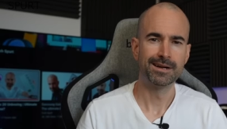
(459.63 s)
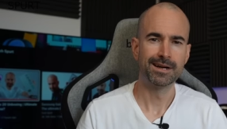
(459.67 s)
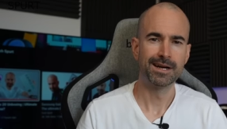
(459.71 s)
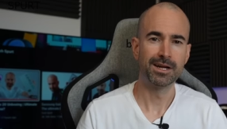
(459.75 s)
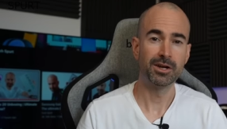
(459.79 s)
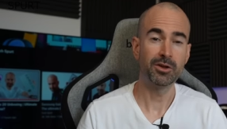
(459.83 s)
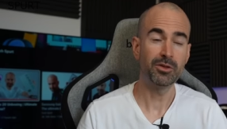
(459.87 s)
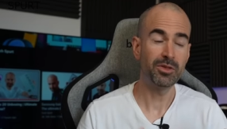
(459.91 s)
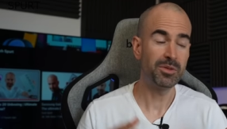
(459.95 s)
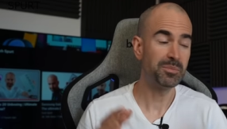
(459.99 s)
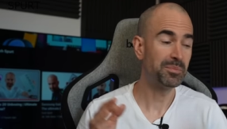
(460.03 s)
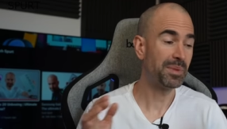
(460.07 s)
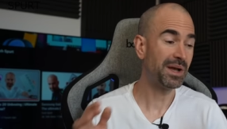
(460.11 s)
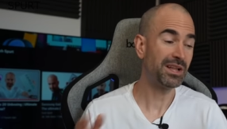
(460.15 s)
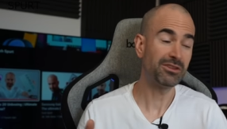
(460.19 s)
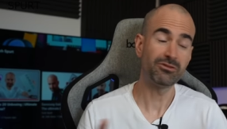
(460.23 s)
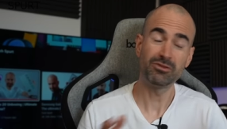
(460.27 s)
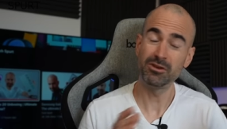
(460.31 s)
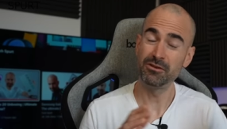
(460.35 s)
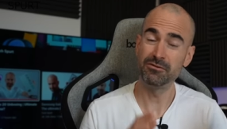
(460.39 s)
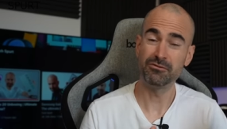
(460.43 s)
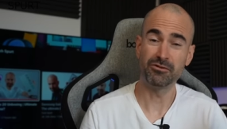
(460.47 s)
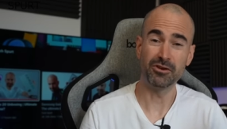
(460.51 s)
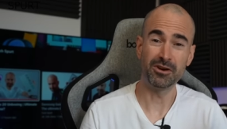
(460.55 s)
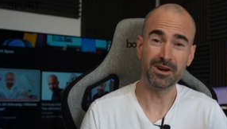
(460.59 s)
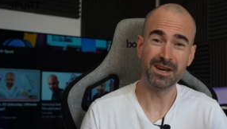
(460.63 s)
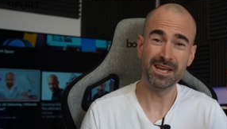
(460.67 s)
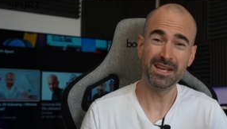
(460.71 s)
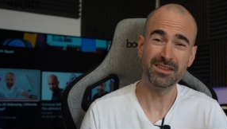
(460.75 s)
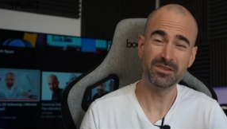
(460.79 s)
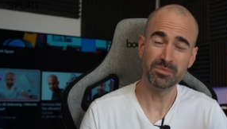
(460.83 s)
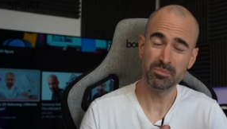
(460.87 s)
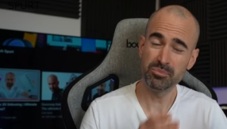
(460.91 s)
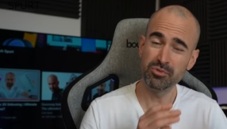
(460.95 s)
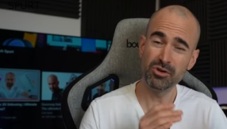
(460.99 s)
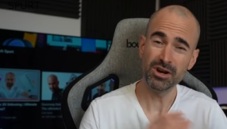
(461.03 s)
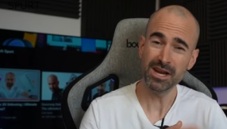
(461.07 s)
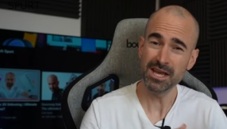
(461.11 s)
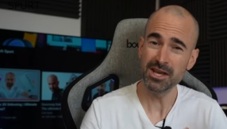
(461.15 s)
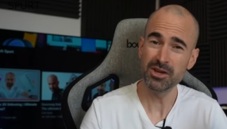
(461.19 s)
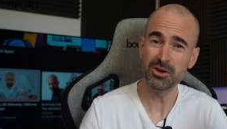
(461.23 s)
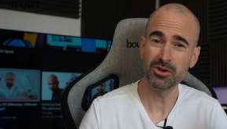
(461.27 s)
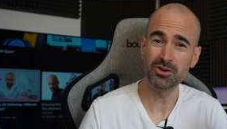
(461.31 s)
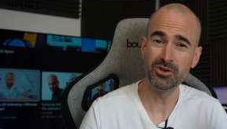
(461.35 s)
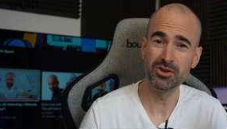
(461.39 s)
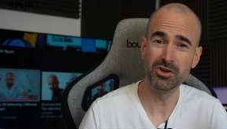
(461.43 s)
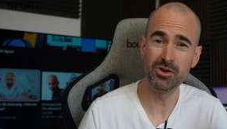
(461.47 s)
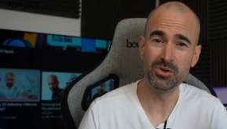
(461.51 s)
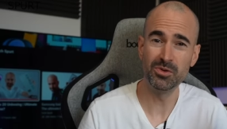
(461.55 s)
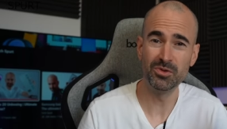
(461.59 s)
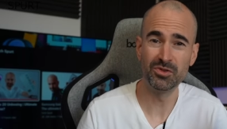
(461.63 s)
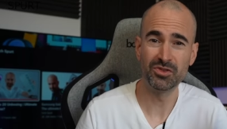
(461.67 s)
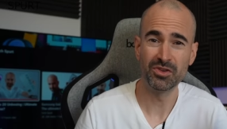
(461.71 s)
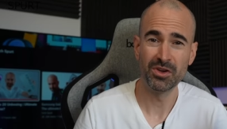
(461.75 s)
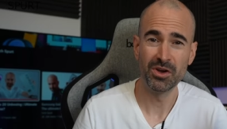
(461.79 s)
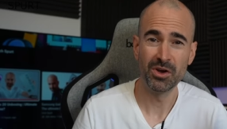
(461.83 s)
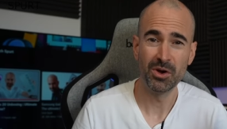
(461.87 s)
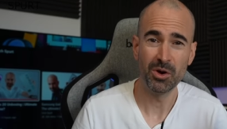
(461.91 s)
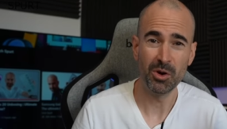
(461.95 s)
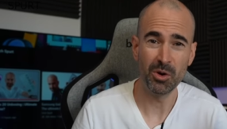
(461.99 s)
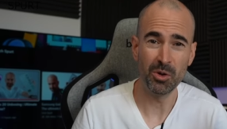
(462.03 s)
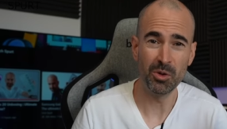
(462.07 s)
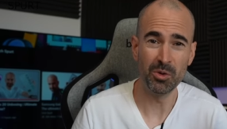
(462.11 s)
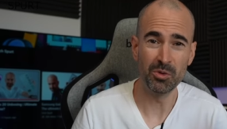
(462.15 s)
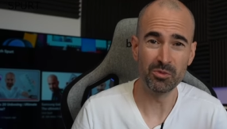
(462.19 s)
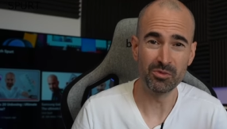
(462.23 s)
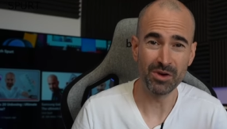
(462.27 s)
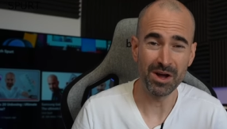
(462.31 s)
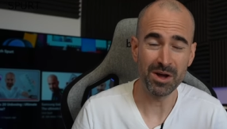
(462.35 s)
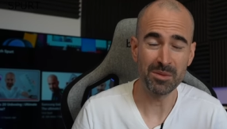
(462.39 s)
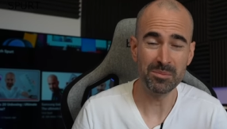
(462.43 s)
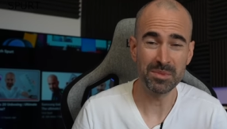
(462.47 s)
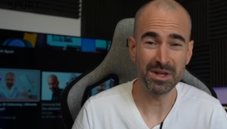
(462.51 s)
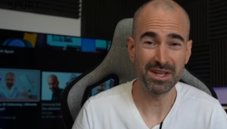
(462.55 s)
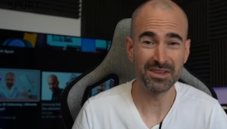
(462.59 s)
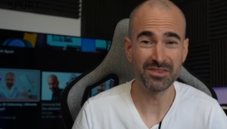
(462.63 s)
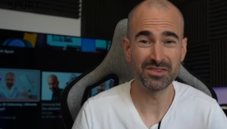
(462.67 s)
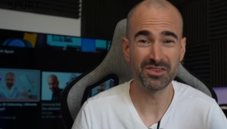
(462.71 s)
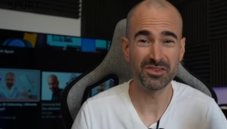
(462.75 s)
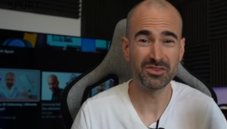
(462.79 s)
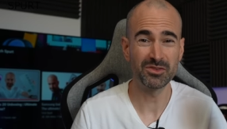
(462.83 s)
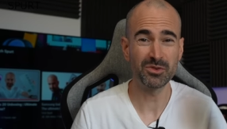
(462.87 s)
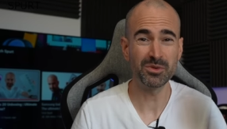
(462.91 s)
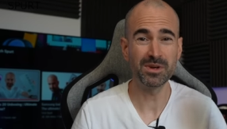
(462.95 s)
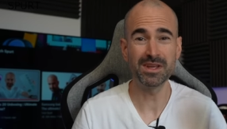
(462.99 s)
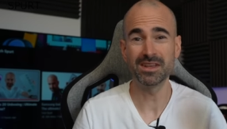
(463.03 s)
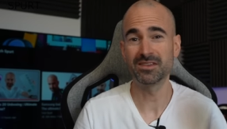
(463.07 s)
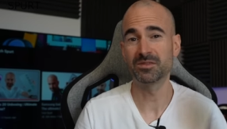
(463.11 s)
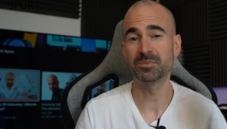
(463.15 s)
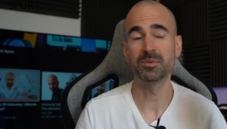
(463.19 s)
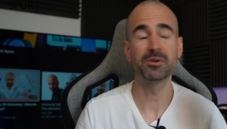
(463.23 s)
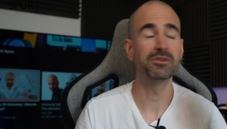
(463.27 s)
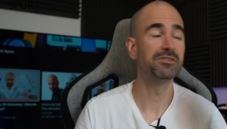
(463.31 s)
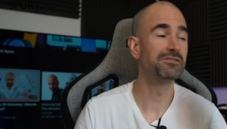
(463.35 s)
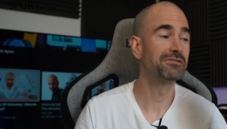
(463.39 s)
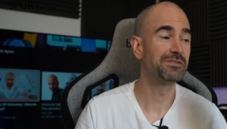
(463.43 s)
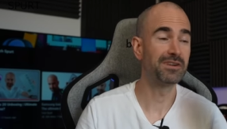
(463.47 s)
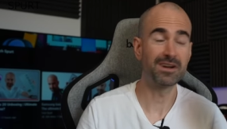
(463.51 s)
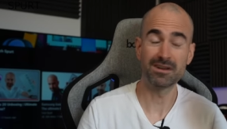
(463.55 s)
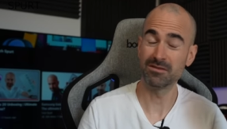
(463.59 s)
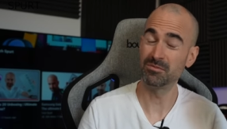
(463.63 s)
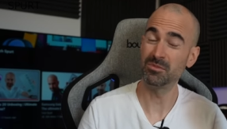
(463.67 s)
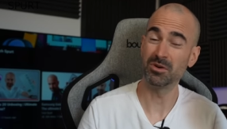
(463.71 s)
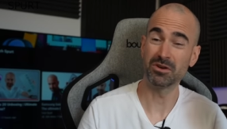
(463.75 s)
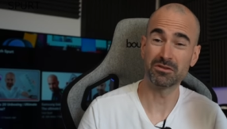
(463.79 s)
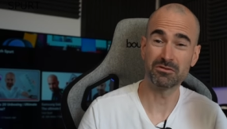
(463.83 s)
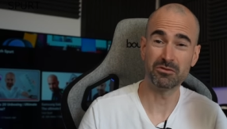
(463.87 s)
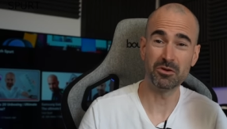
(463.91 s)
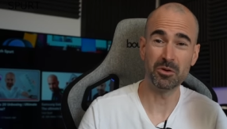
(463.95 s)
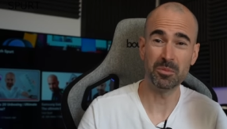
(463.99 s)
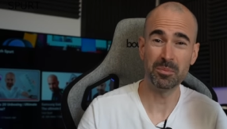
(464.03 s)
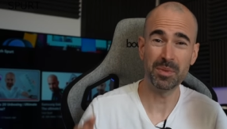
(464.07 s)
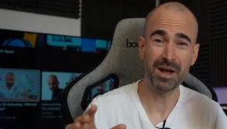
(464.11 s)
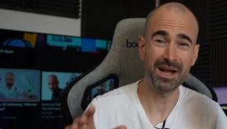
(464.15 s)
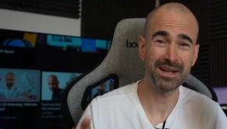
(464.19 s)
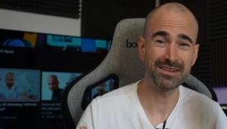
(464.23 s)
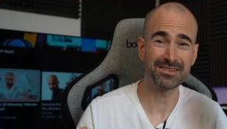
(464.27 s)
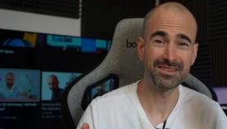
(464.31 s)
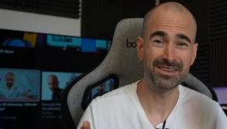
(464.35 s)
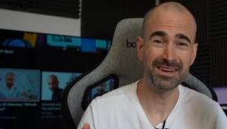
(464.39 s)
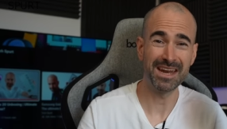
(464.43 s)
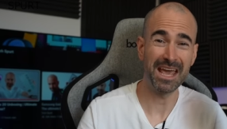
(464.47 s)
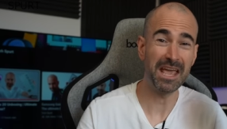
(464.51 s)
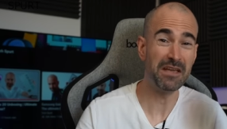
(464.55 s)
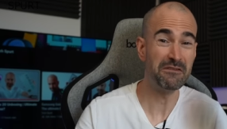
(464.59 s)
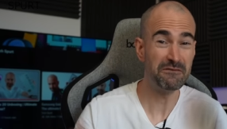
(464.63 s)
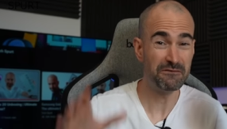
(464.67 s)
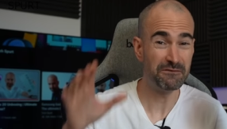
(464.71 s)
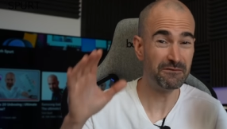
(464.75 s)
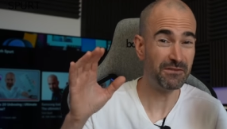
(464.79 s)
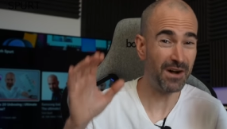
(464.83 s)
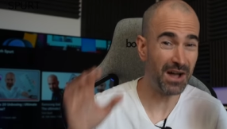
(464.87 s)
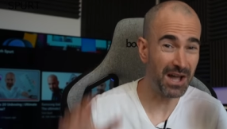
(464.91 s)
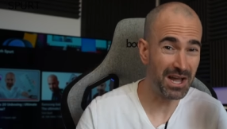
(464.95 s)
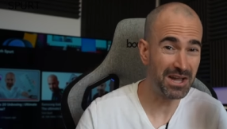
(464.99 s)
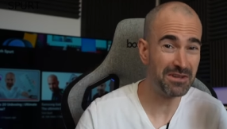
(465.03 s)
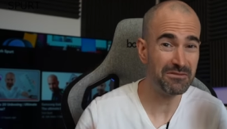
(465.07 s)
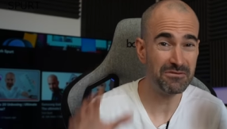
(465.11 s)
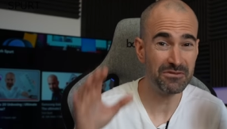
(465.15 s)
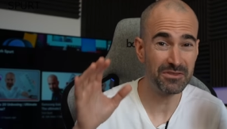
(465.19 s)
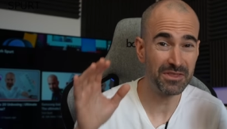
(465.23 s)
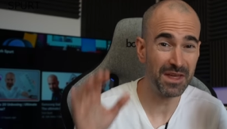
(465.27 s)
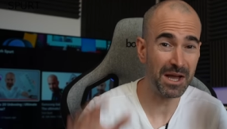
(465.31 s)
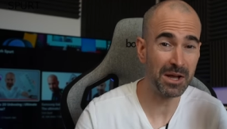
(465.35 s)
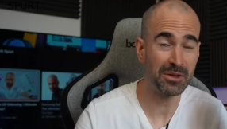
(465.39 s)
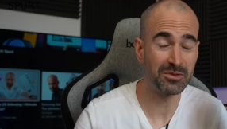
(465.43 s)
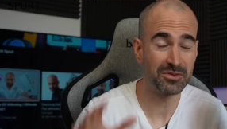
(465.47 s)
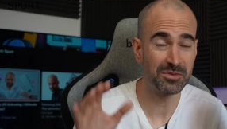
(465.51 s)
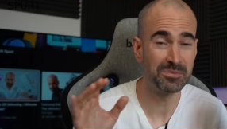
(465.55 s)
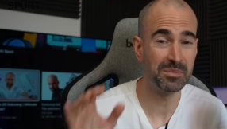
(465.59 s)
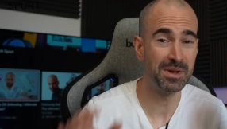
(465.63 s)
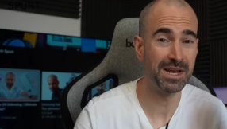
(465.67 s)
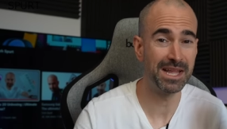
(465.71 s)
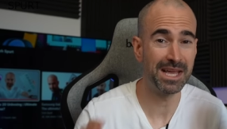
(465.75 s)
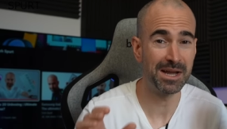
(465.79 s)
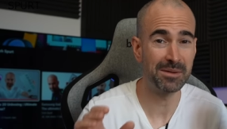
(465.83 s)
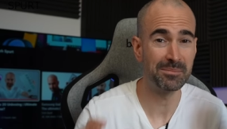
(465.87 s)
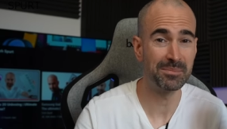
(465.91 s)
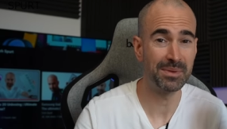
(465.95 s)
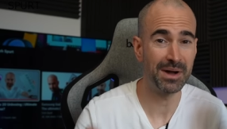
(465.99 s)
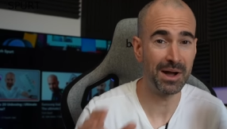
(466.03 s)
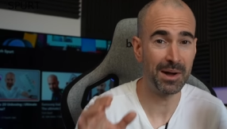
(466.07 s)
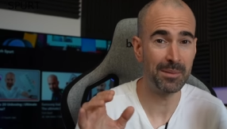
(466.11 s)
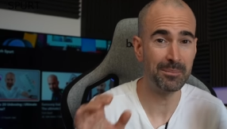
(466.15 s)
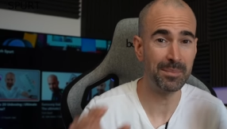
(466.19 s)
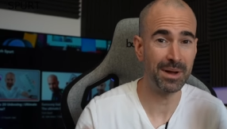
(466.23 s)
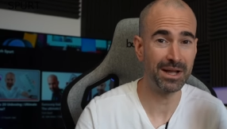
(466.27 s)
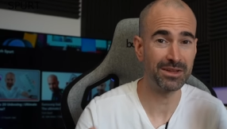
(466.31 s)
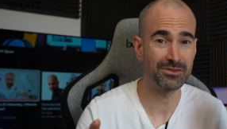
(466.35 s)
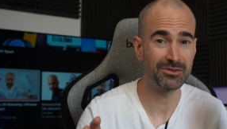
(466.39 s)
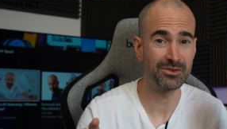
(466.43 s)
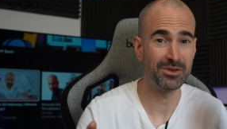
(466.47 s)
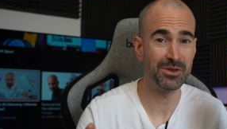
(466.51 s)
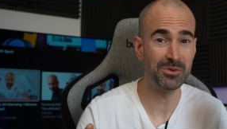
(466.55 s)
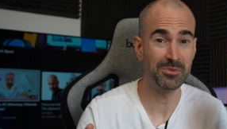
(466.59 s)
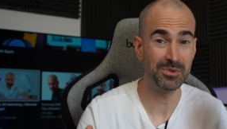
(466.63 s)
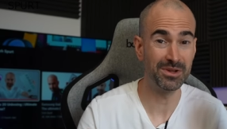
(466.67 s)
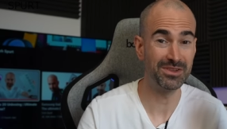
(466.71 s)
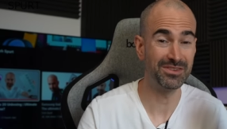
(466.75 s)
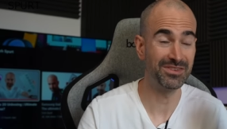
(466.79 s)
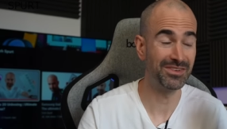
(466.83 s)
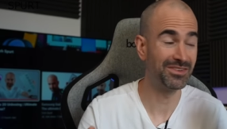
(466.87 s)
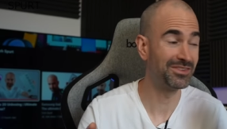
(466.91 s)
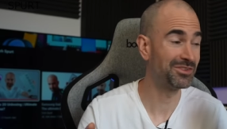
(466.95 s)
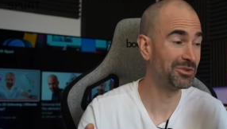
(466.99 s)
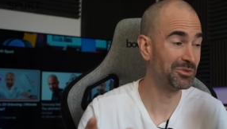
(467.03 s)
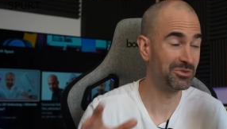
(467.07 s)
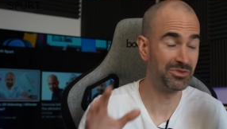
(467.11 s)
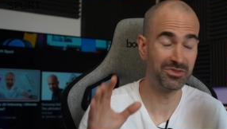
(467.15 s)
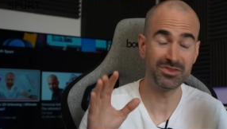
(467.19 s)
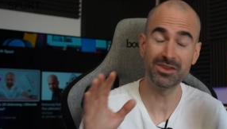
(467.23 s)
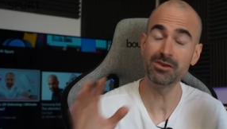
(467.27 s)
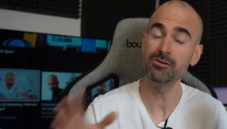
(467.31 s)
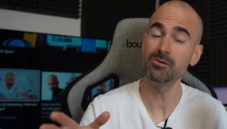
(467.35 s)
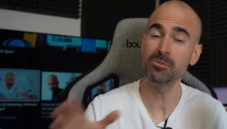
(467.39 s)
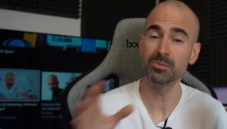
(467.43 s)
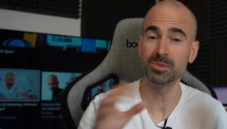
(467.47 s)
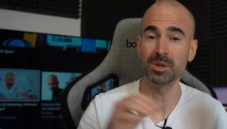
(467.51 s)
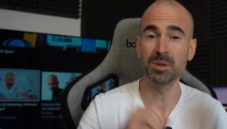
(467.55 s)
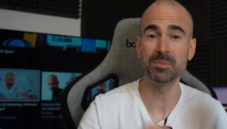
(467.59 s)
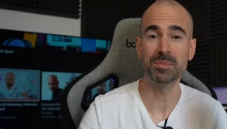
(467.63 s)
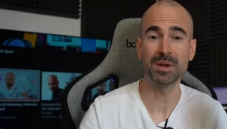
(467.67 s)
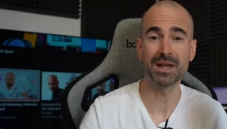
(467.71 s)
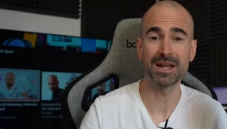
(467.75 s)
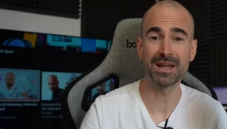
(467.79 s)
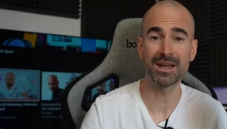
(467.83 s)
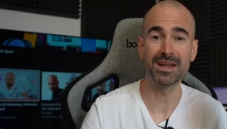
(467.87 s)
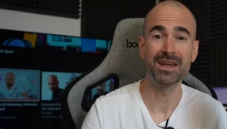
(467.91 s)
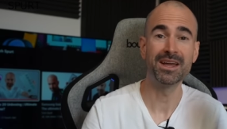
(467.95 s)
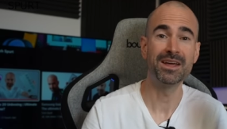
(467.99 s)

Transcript: And on the battery front, it's pretty good news all round because the Sony Xperia 5 Mark IV packs in a 5000 mAh battery which is considerably bigger